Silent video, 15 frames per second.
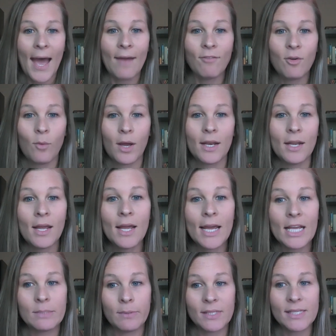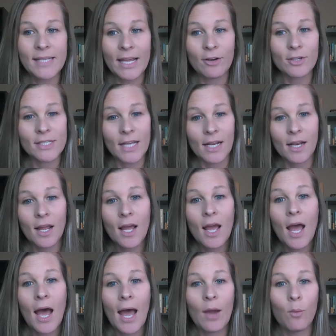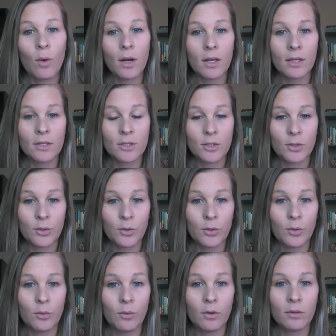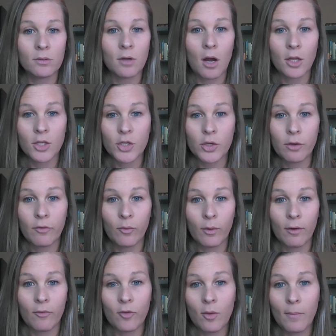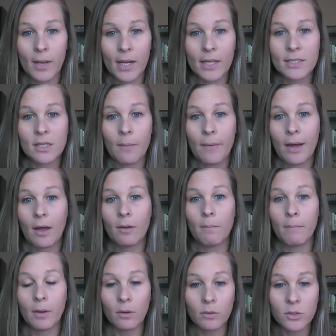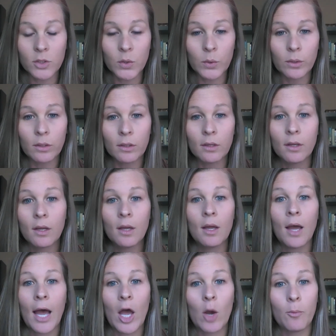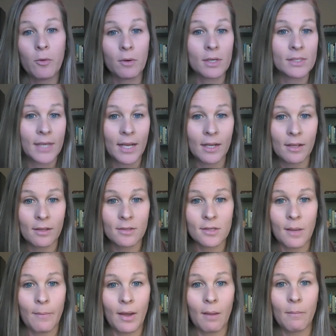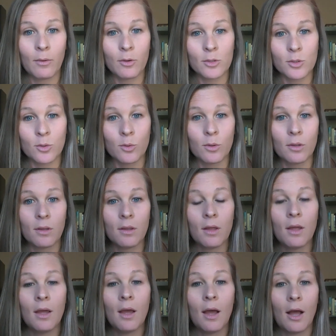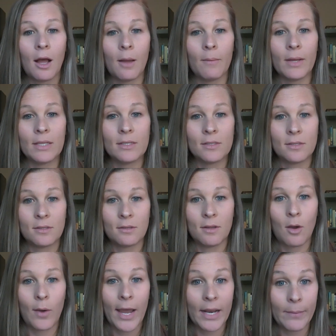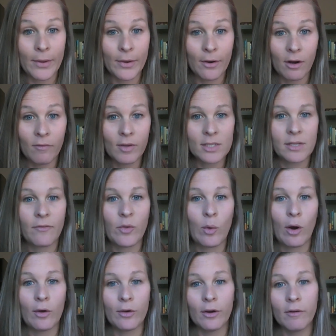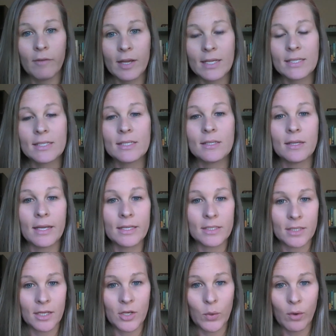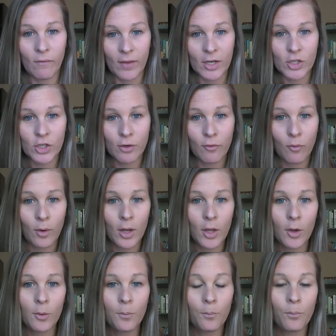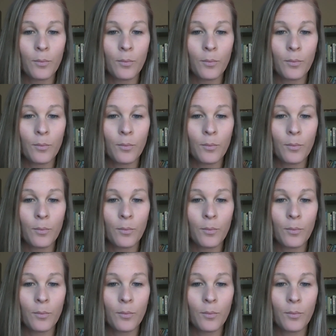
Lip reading: everyone. It's Mrs. Anderson. I wanted to talk to you for a few minutes about middle school. I hope you're excited about middle school. It's okay to be nervous if you are nervous. It's a new adventure for you.